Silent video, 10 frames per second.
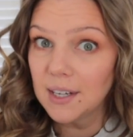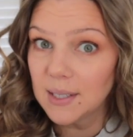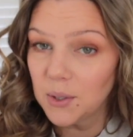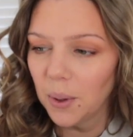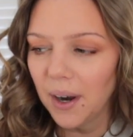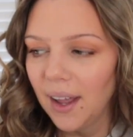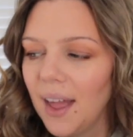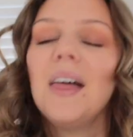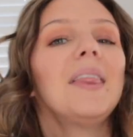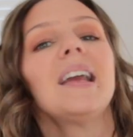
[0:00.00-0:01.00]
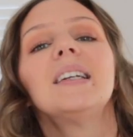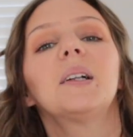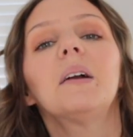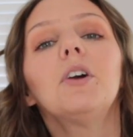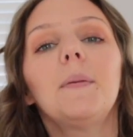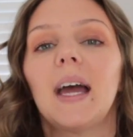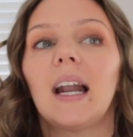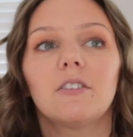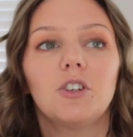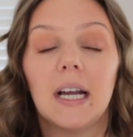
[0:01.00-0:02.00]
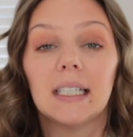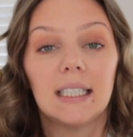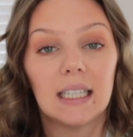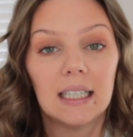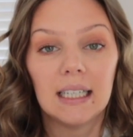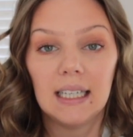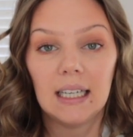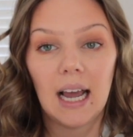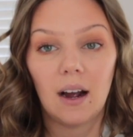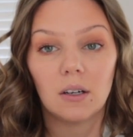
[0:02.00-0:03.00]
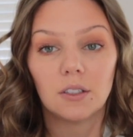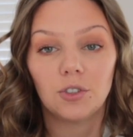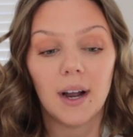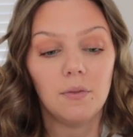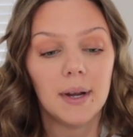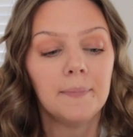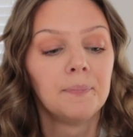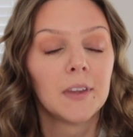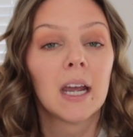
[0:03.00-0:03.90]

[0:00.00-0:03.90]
story, the delivery man actually got stuck in our driveway,